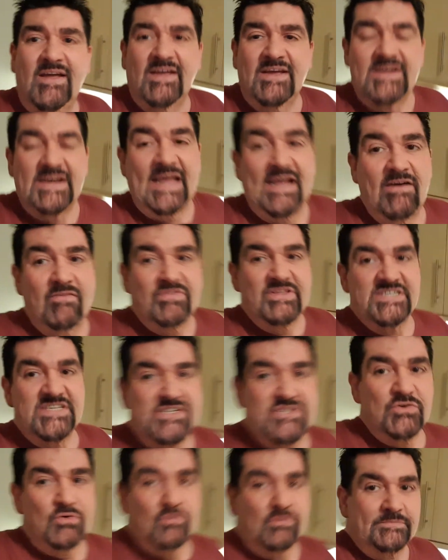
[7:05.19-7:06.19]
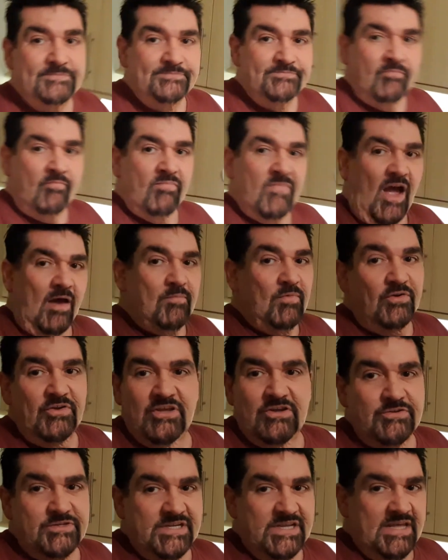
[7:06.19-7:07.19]
Now this is all, I'm not
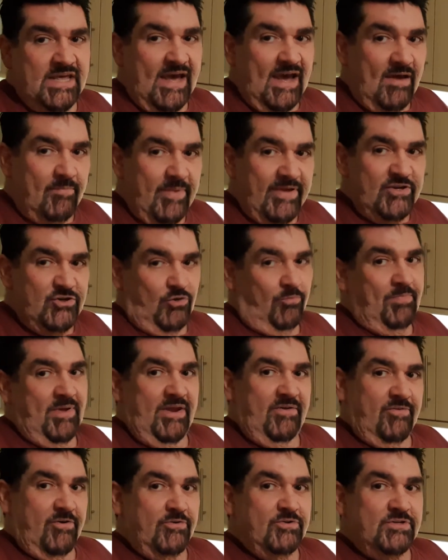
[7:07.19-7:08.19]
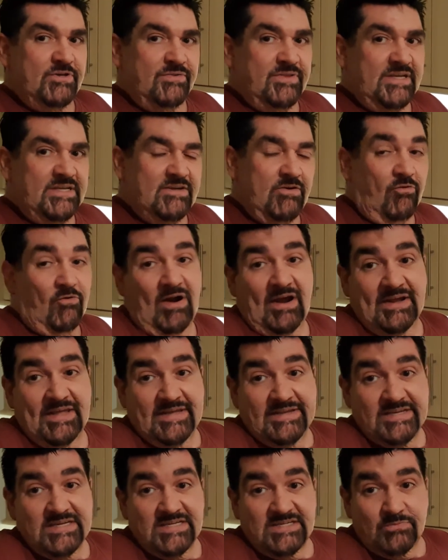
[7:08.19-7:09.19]
using cabbage or beetroot or
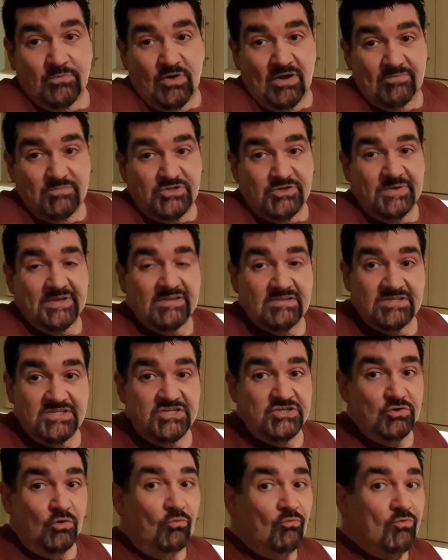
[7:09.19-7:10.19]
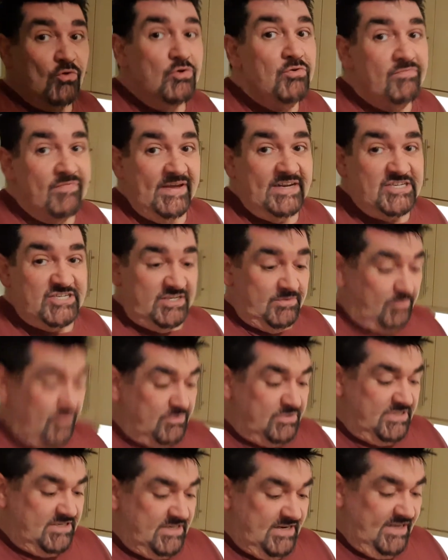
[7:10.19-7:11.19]
onions. What I'm doing, this is all root
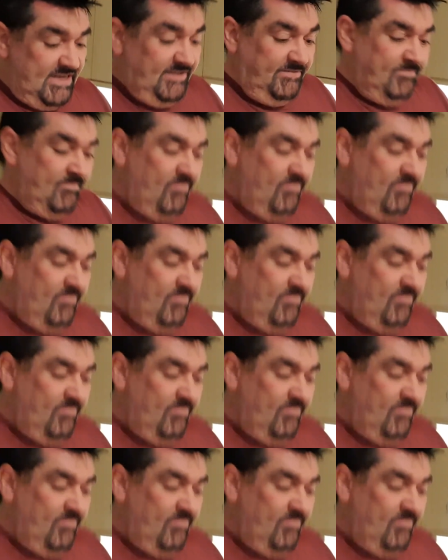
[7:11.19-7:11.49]
vegetables today.